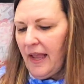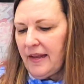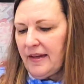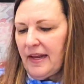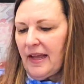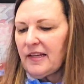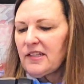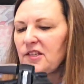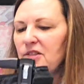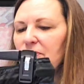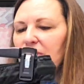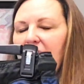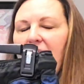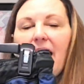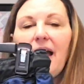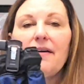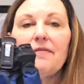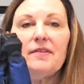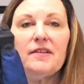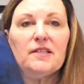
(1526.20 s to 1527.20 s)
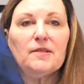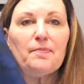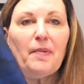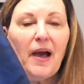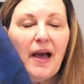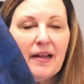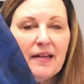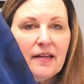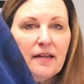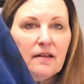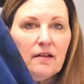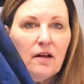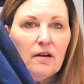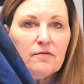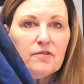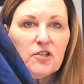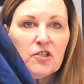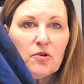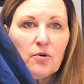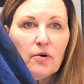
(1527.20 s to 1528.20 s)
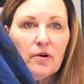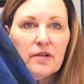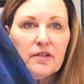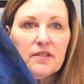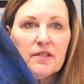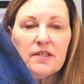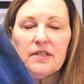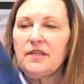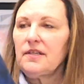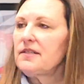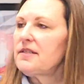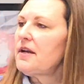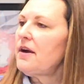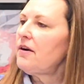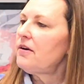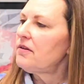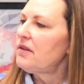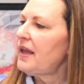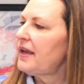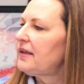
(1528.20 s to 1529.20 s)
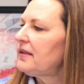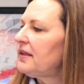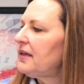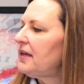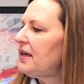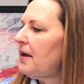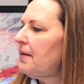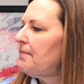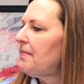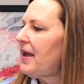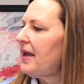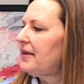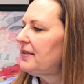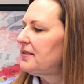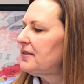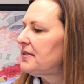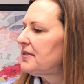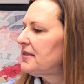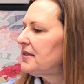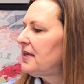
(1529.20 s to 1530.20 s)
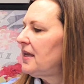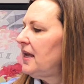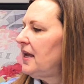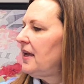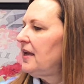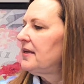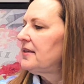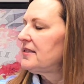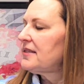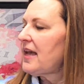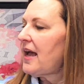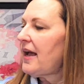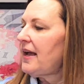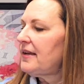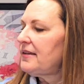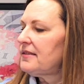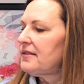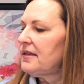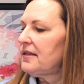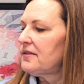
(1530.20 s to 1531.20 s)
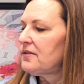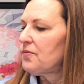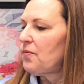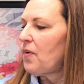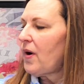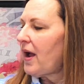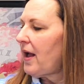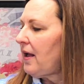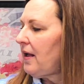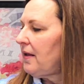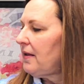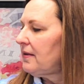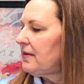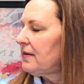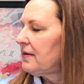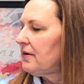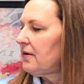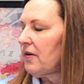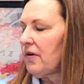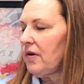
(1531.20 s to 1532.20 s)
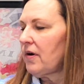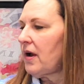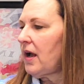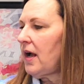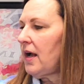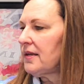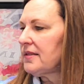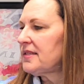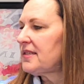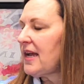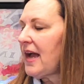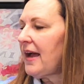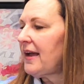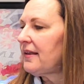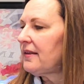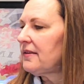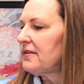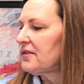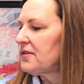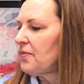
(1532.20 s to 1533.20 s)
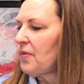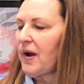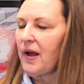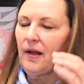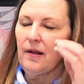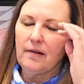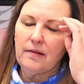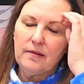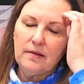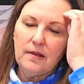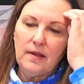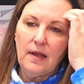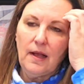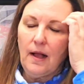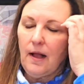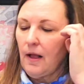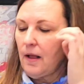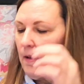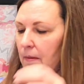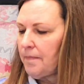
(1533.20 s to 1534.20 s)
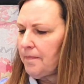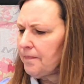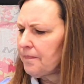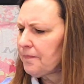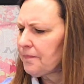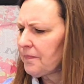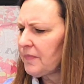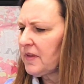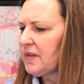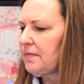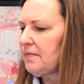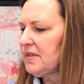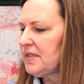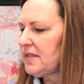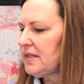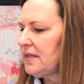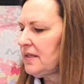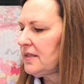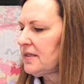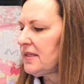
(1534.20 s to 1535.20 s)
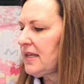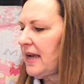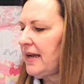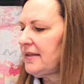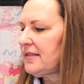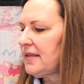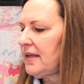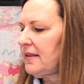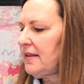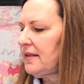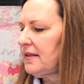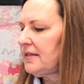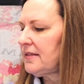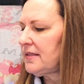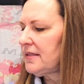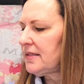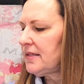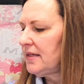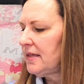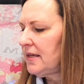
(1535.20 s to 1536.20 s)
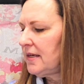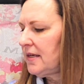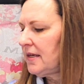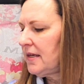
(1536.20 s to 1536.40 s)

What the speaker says: And next we have these body glove shorts. These are likely a men's size as well, or a style as well. Let me see the size on this.